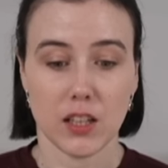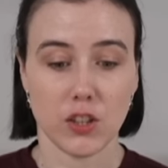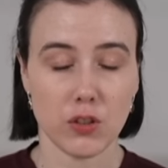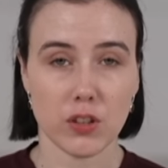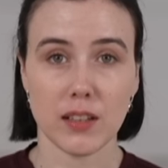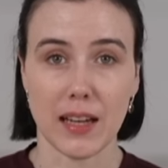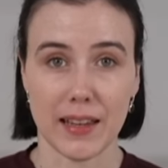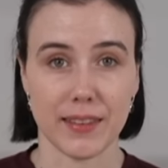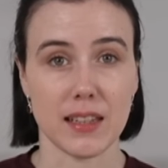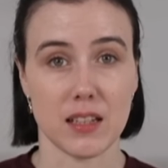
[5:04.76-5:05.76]
You can
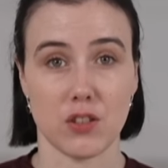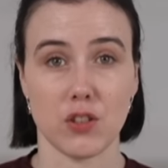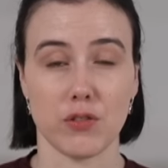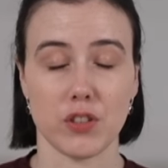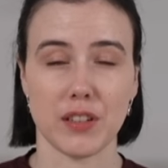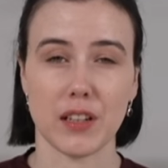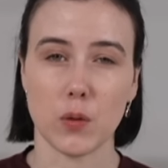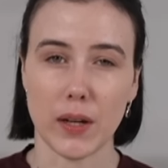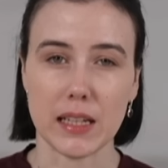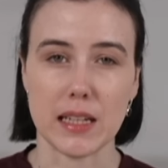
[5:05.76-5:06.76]
add this to your routine
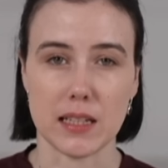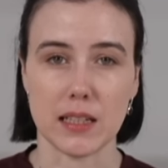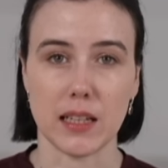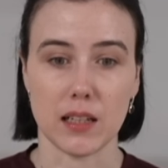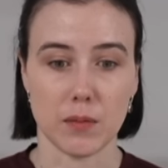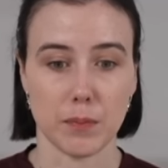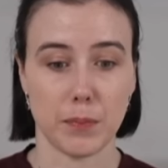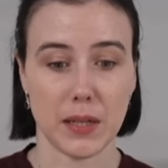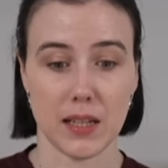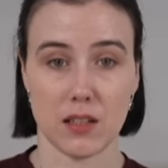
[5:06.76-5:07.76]
quite easily.
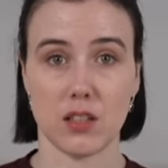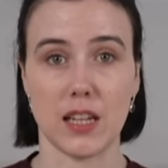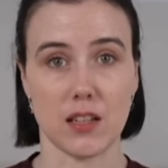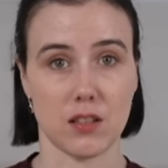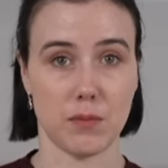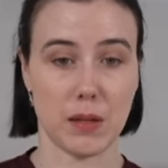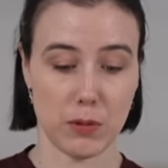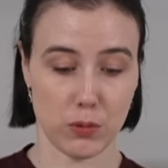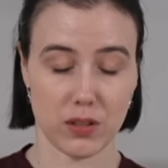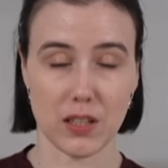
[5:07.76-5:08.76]
Be it, yes,
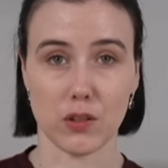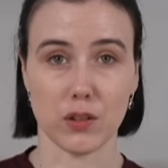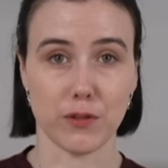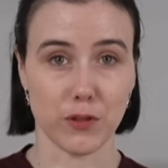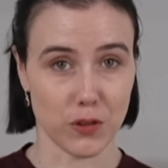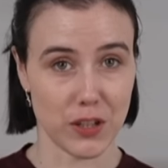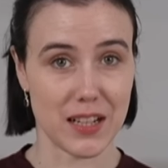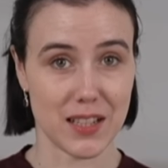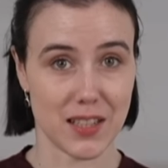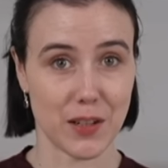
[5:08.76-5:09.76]
maybe we'll sit on the floor
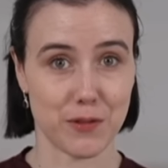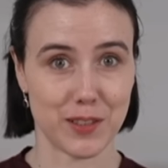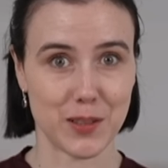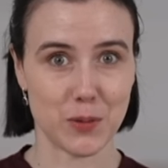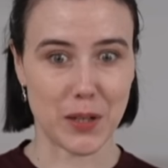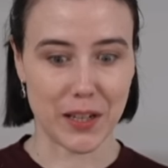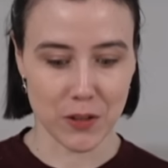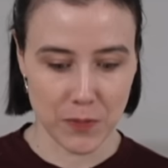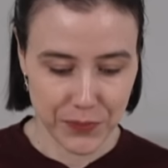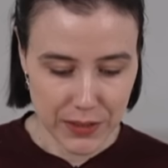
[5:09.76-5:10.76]
instead for a little
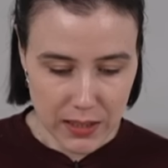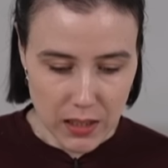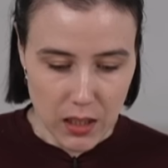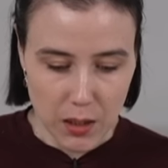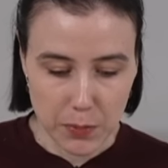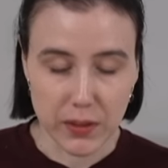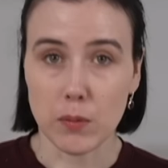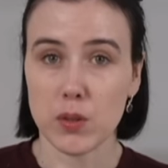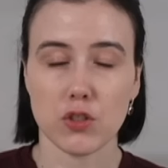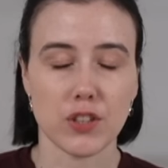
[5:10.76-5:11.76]
while, but
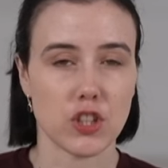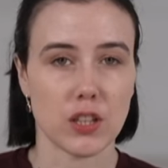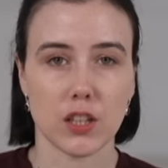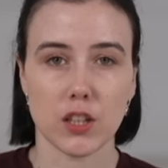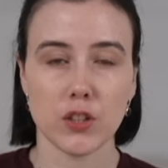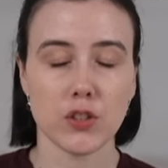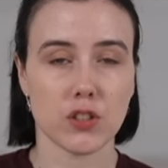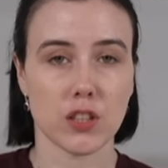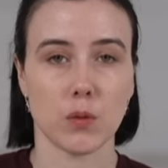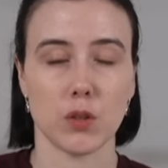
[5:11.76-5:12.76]
then we're stretching the
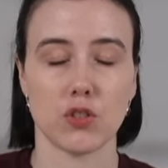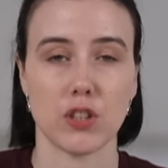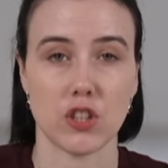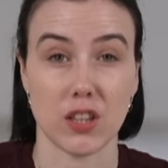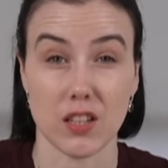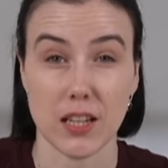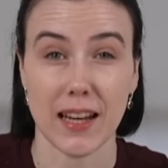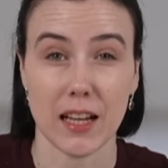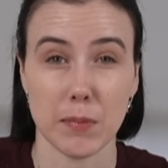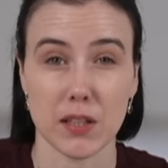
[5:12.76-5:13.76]
glutes, we're stretching the
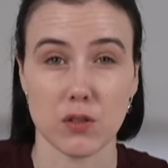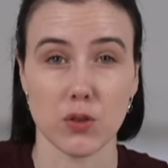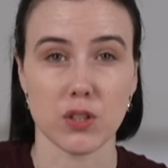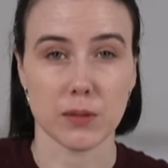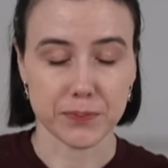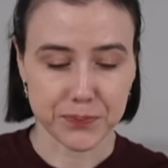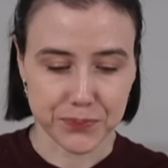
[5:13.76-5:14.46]
turnout muscles,